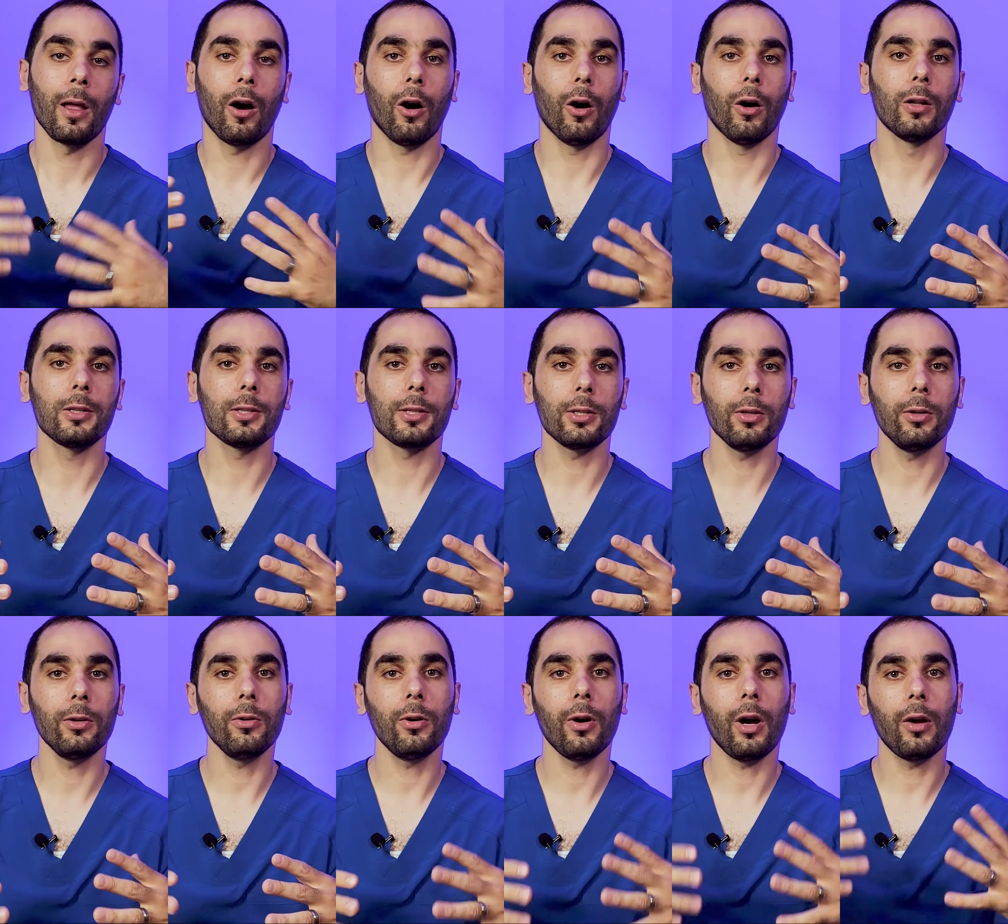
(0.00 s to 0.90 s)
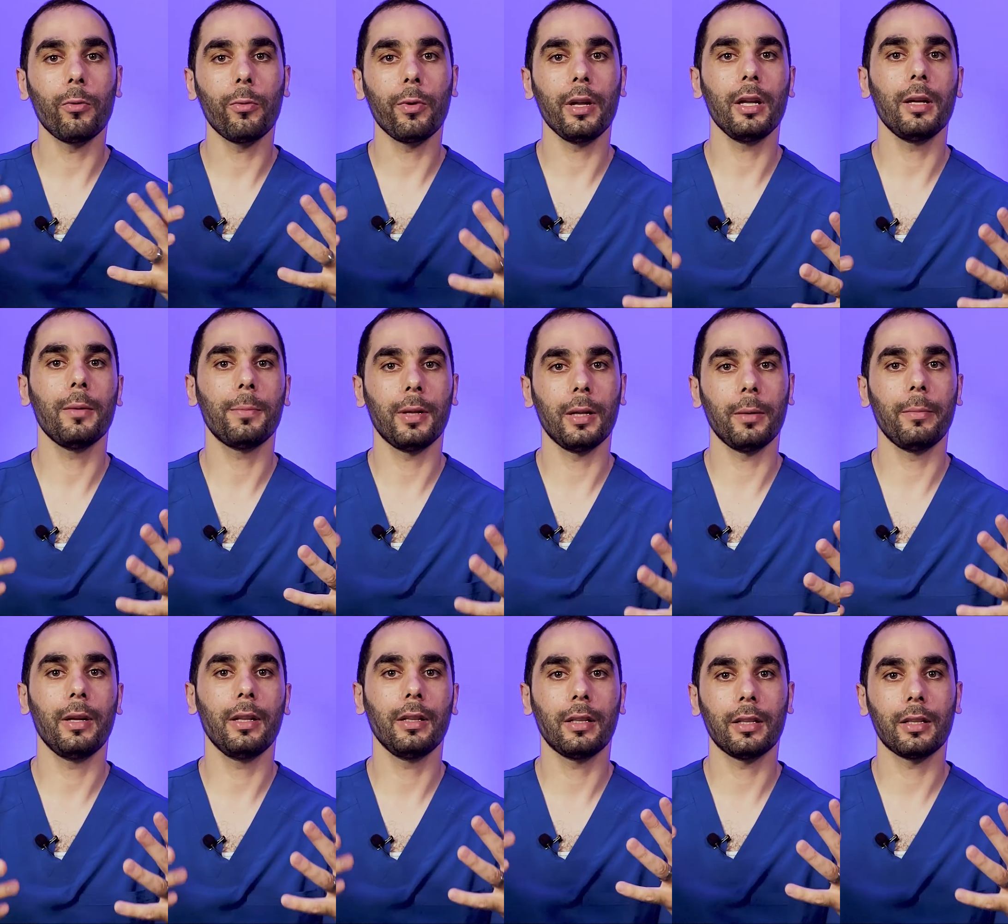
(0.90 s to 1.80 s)
also, we
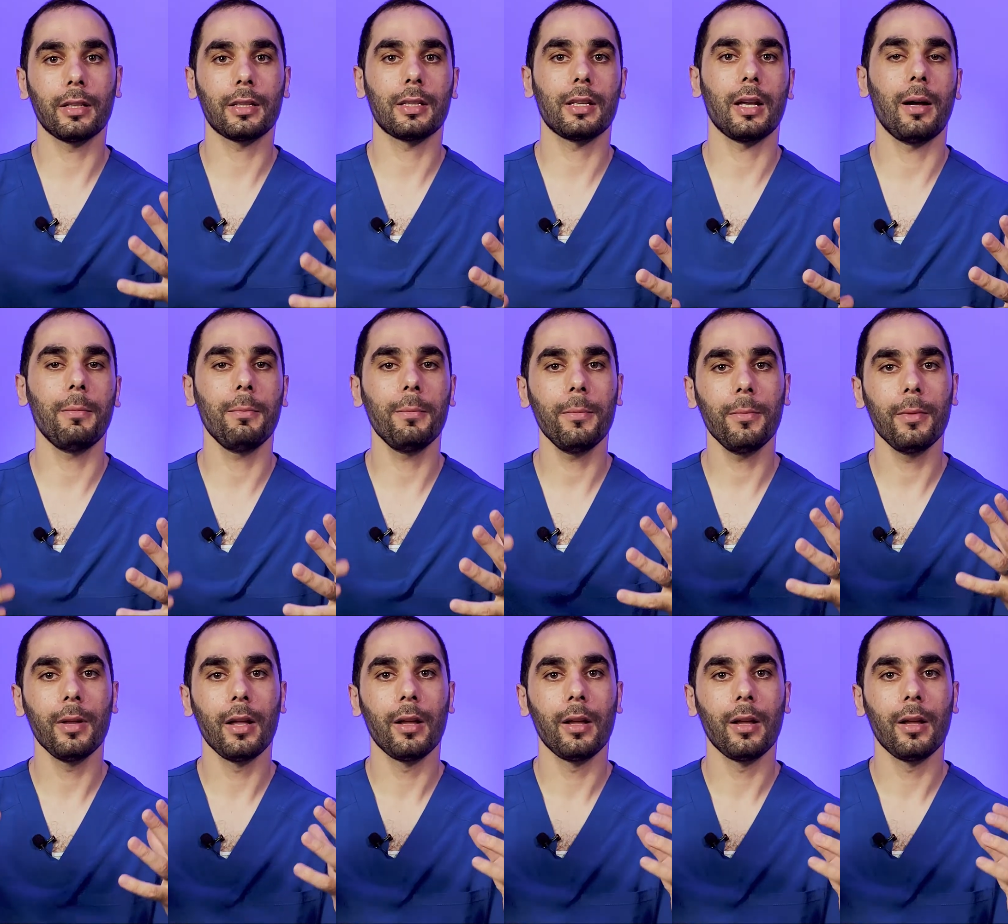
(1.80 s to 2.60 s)
implement some